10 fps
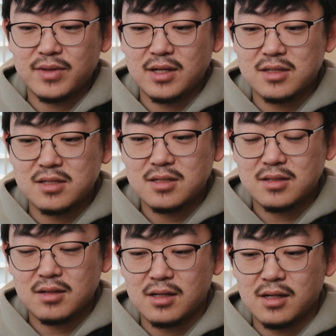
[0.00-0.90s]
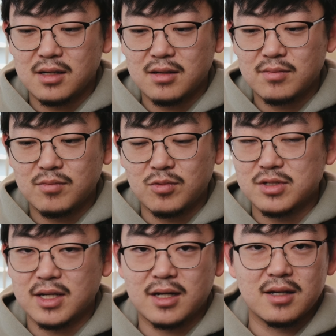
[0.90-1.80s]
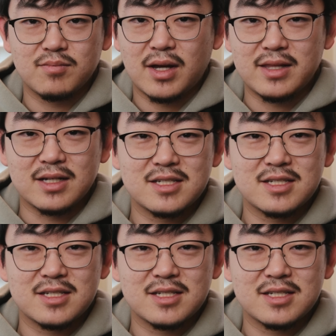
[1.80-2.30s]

It's was I think